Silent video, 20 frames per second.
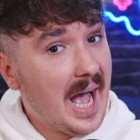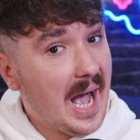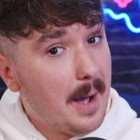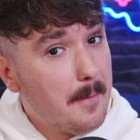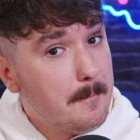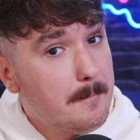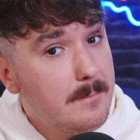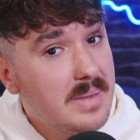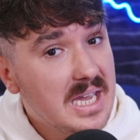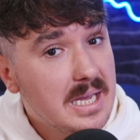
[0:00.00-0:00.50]

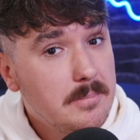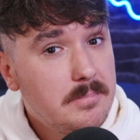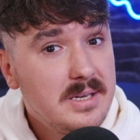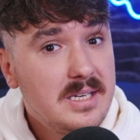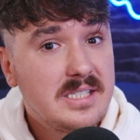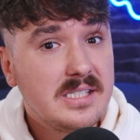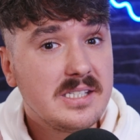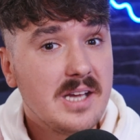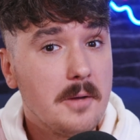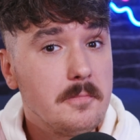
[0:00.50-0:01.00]

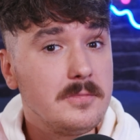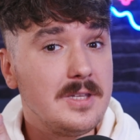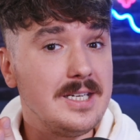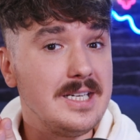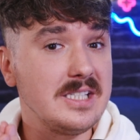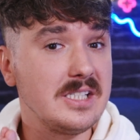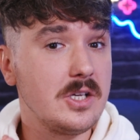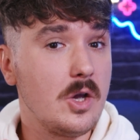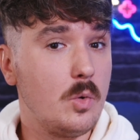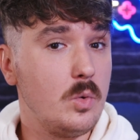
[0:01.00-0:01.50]
Maybe something
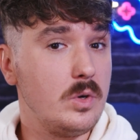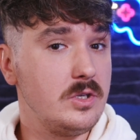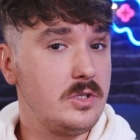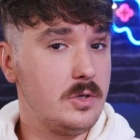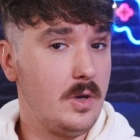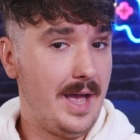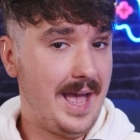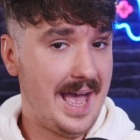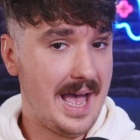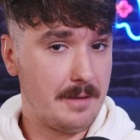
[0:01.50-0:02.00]
is going
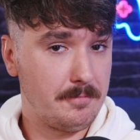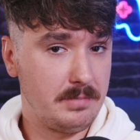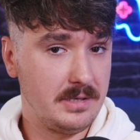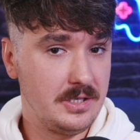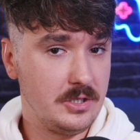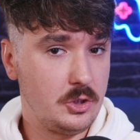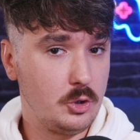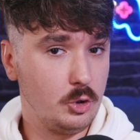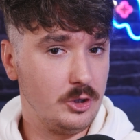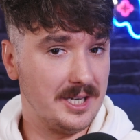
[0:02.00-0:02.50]
to
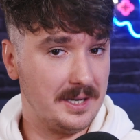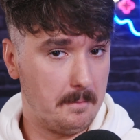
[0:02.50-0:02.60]
happen to the